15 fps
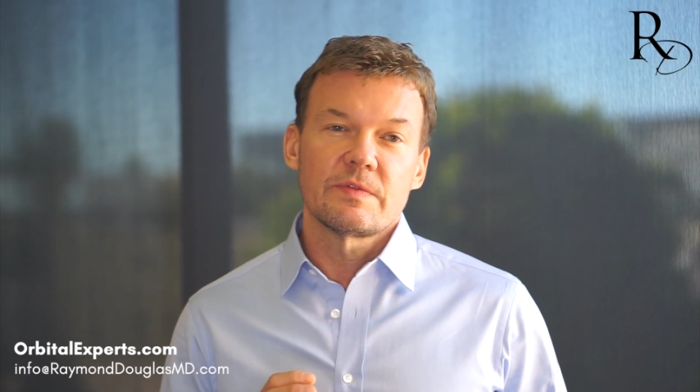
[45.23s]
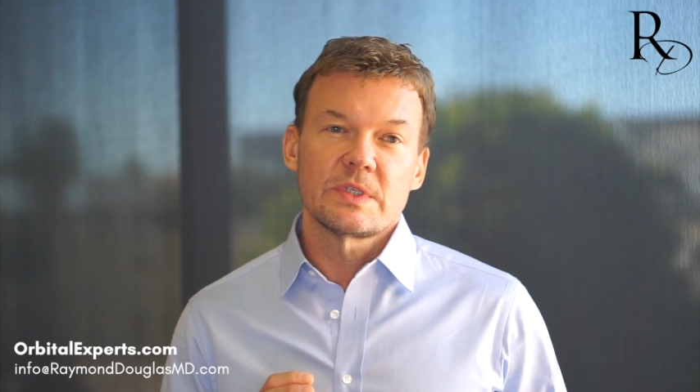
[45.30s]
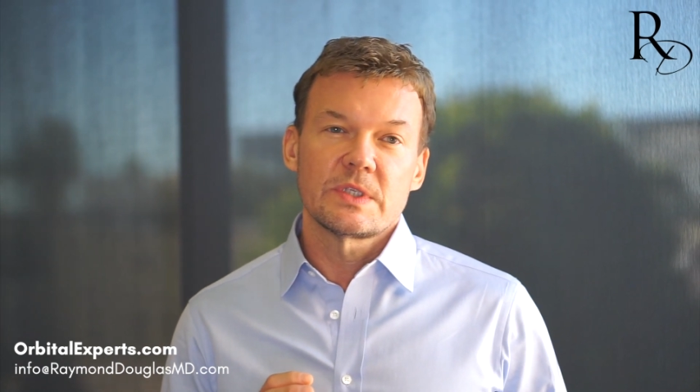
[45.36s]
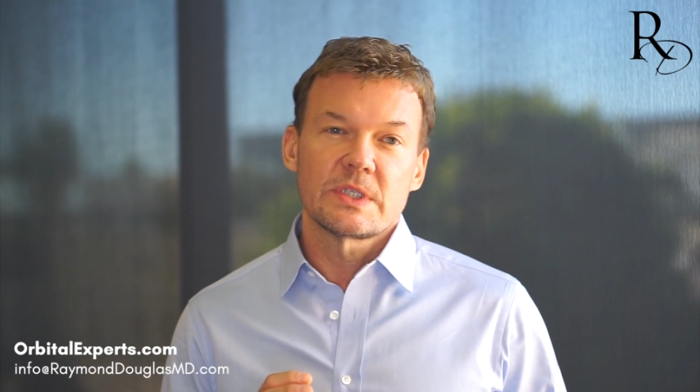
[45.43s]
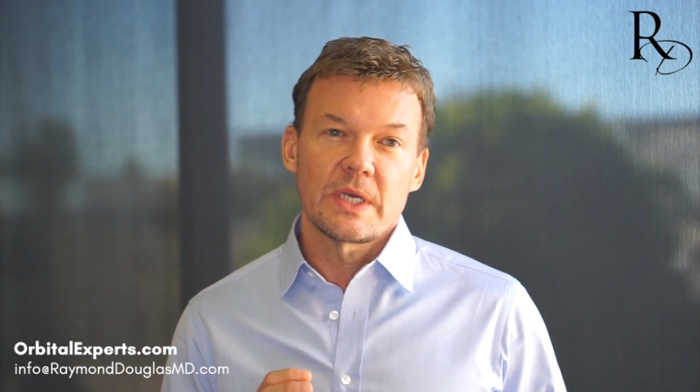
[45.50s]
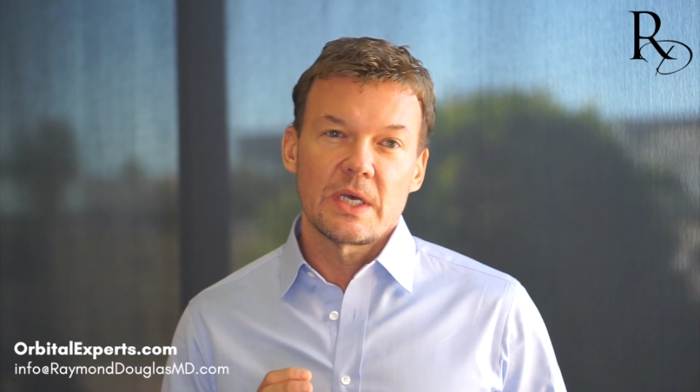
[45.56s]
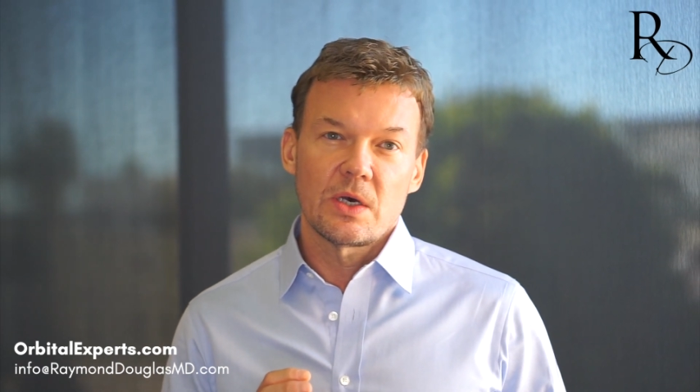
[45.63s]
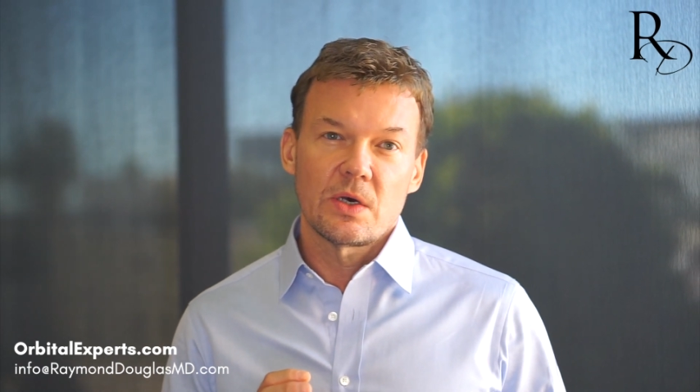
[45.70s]

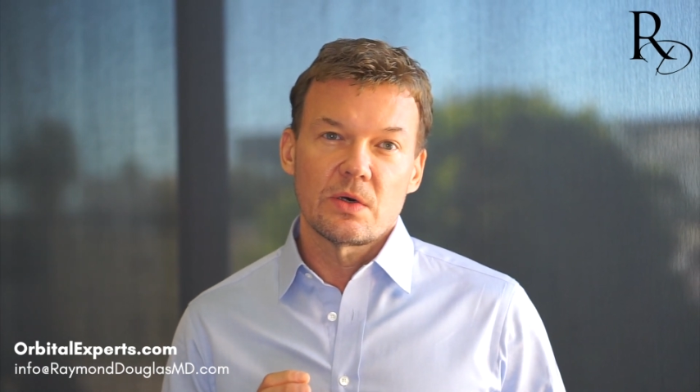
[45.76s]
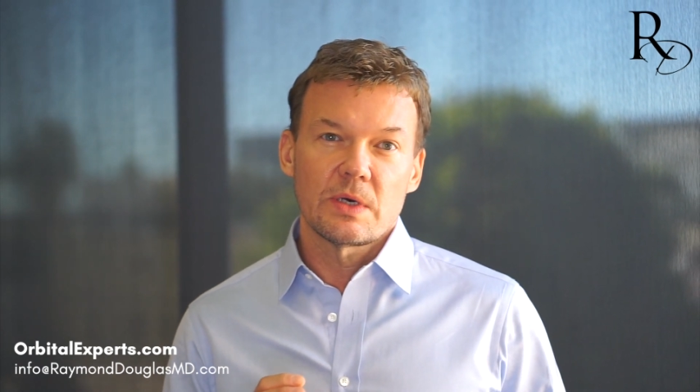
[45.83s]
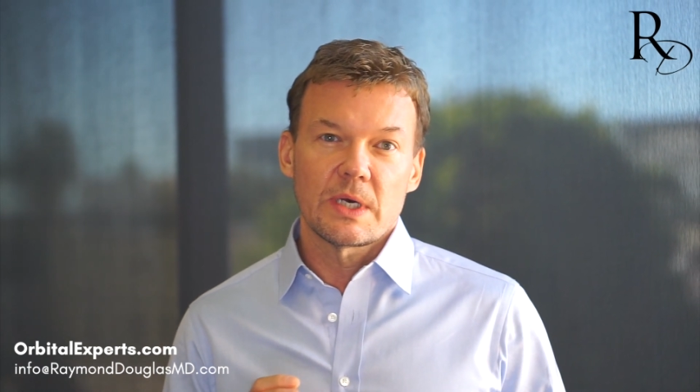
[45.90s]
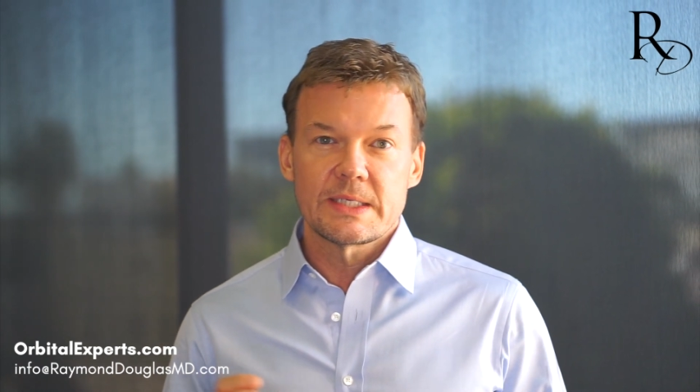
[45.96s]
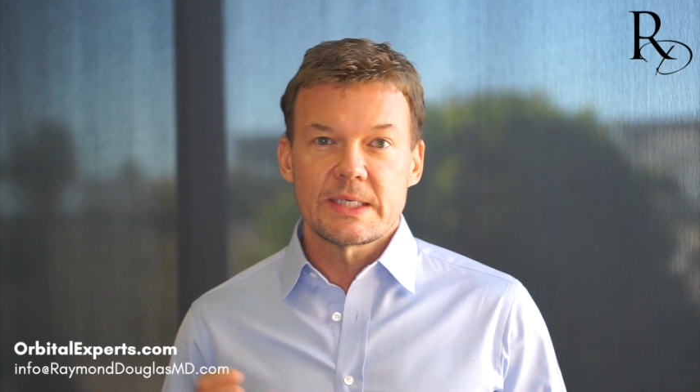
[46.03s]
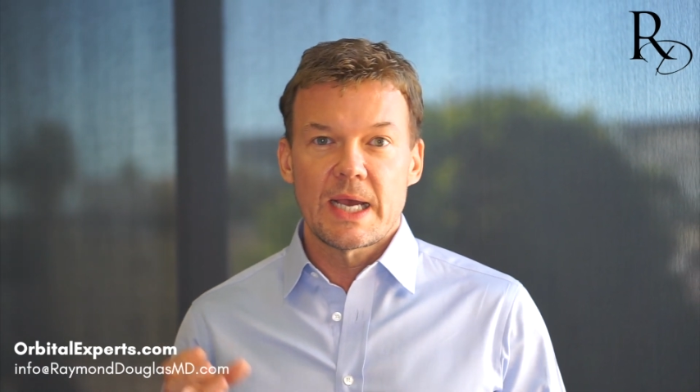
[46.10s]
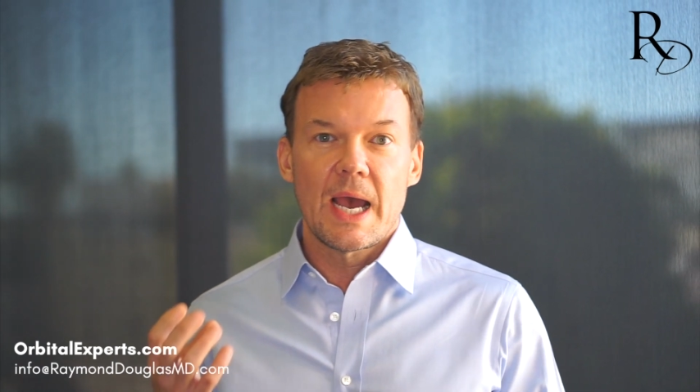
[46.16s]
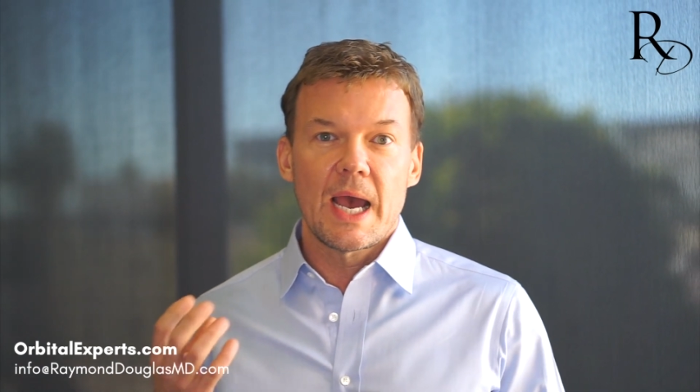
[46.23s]
cell
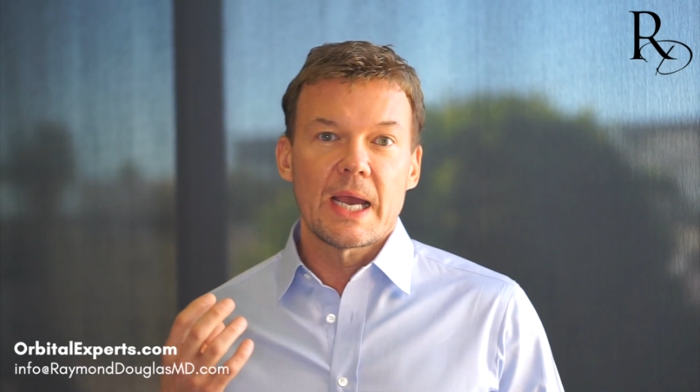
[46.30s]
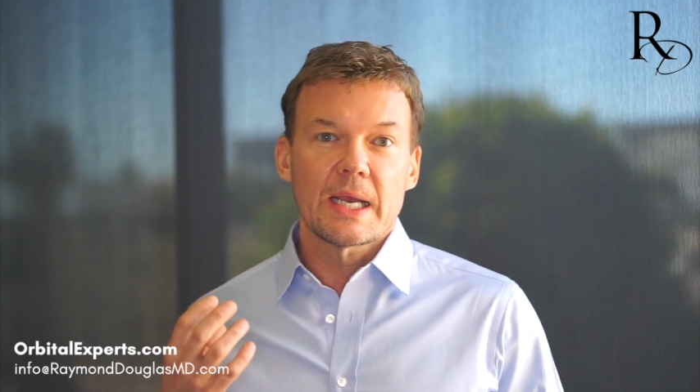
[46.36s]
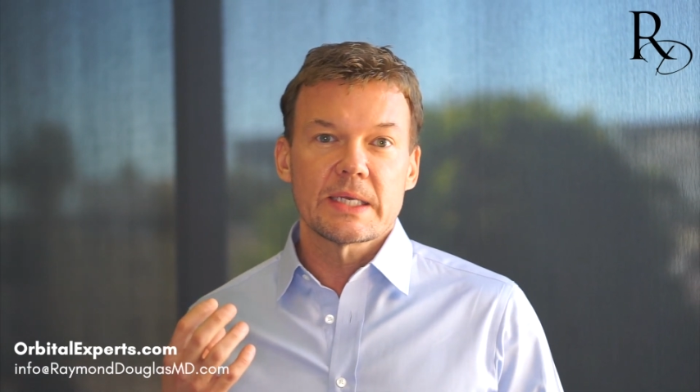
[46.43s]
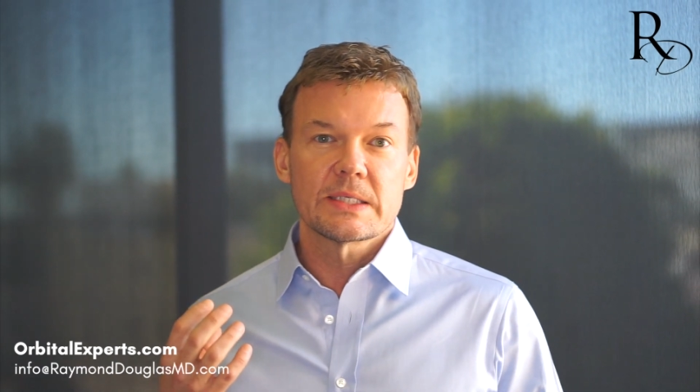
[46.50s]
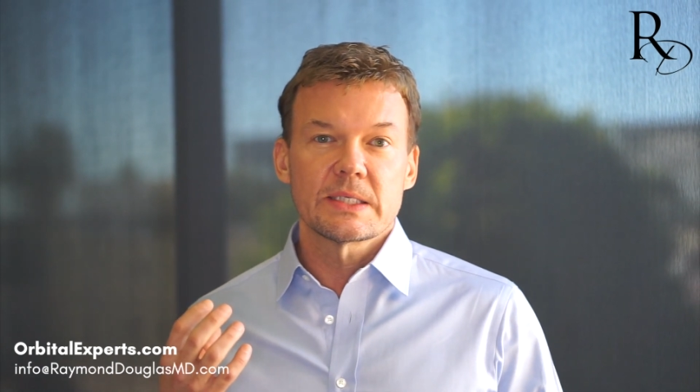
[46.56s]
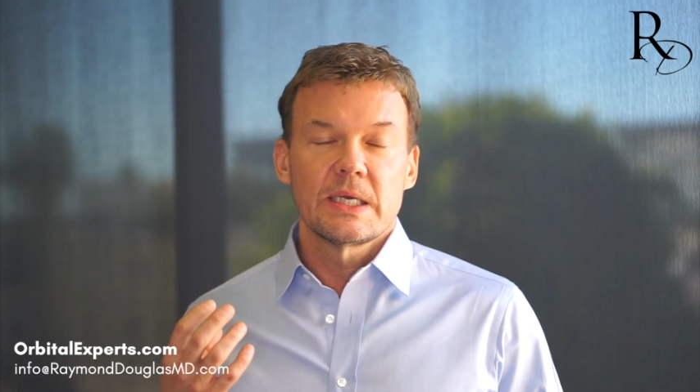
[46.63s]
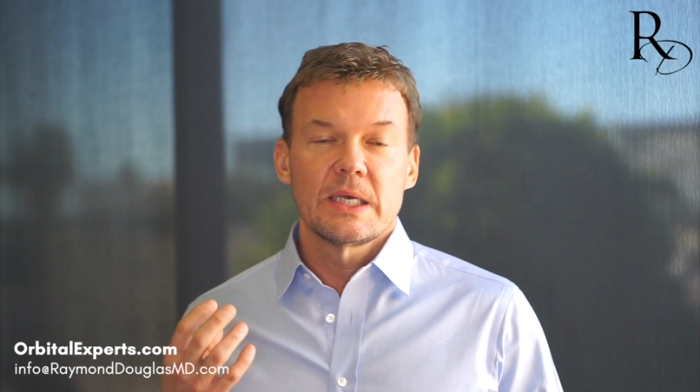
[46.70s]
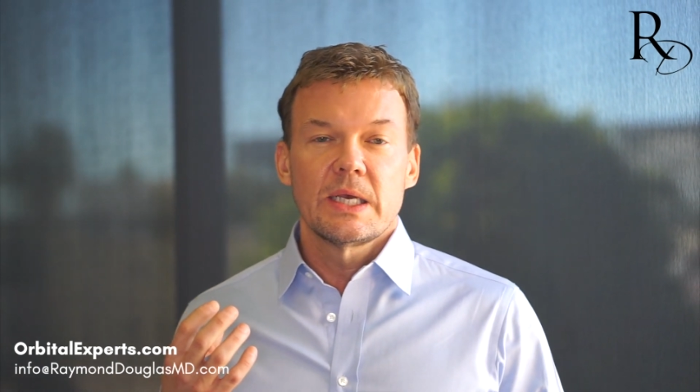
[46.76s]

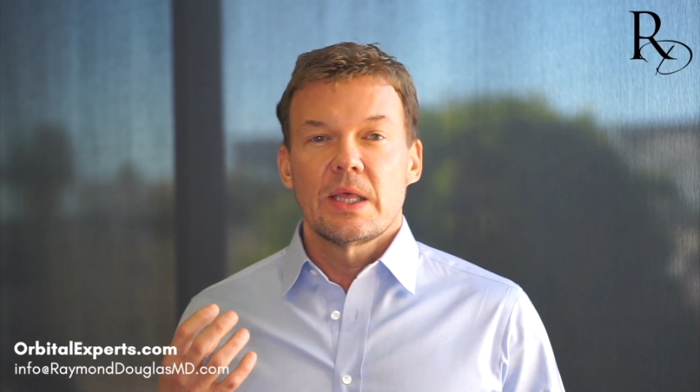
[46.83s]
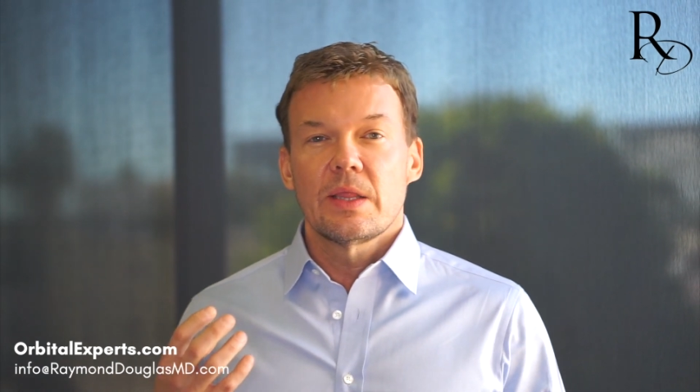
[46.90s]
attacks